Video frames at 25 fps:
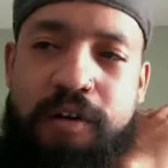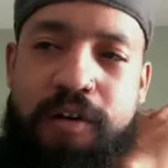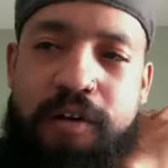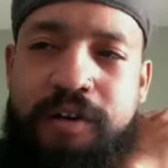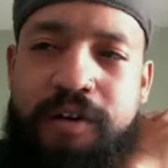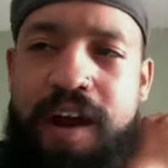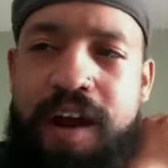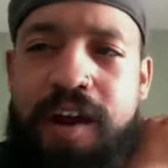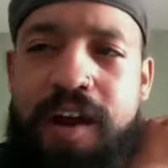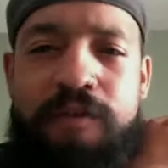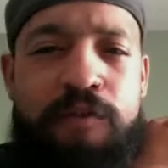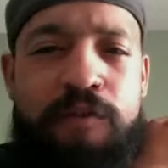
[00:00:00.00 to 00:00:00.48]

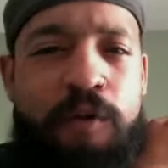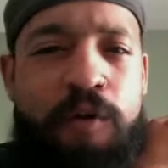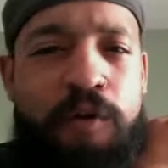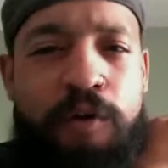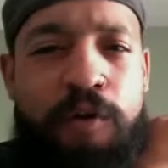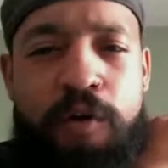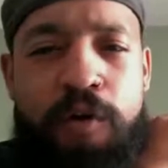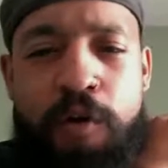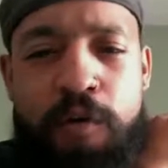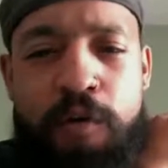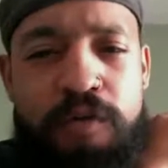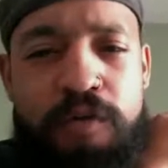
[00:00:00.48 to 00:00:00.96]
Rock and
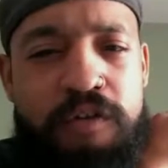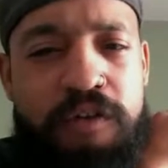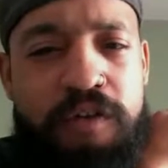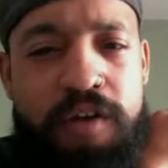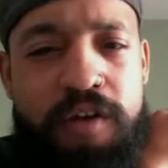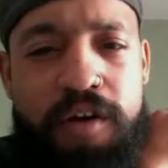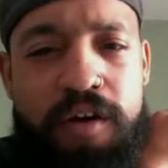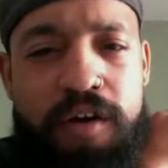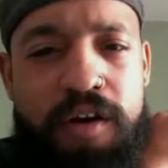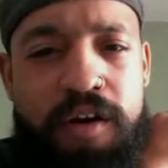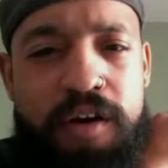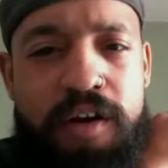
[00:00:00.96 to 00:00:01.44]
Roller
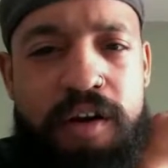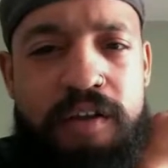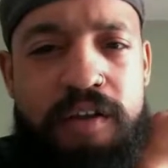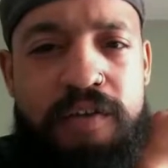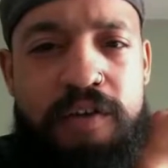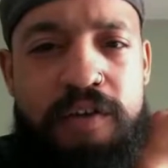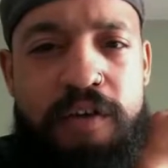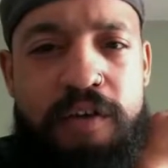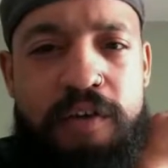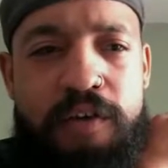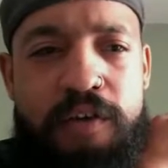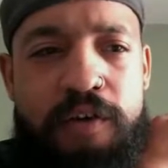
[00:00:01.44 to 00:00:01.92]
Coaster,
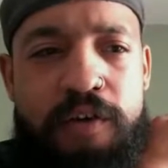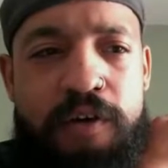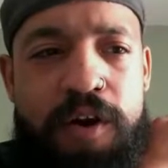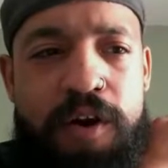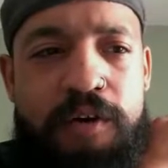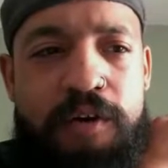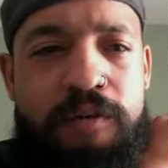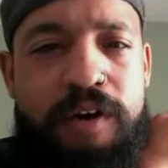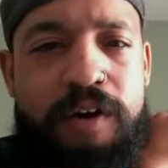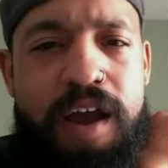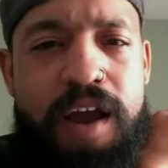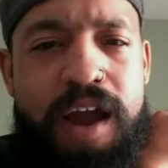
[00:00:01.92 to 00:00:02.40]
it's another
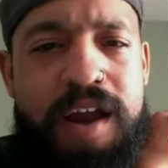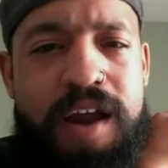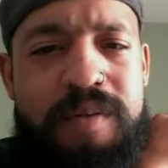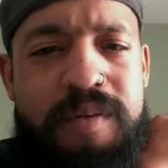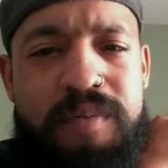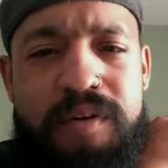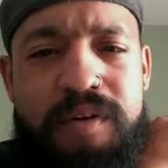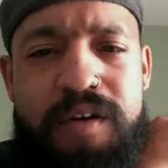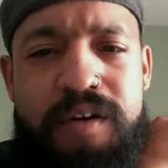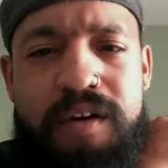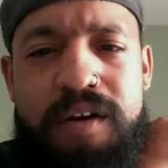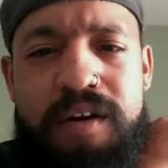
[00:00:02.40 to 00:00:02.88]
great ride,
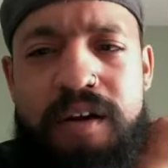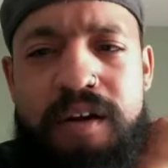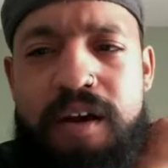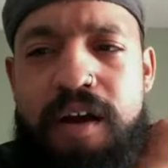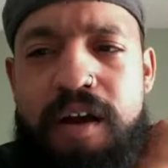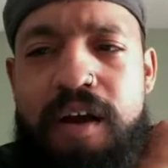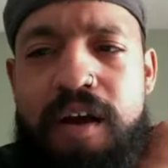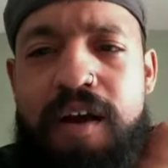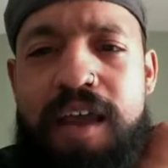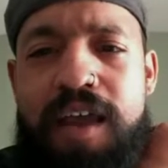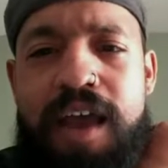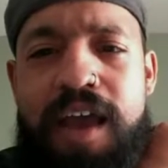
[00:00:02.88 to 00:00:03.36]
but
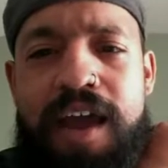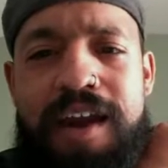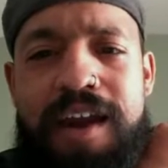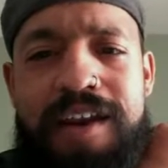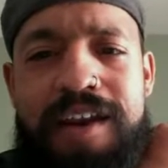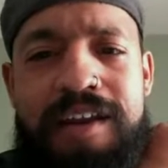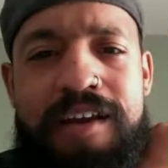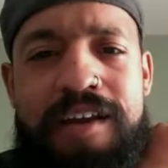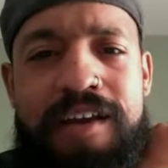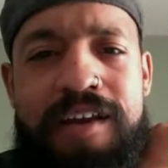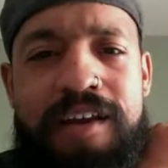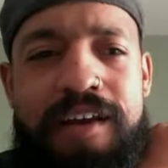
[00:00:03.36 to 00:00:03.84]

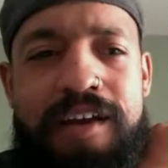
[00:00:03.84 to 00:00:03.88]
again,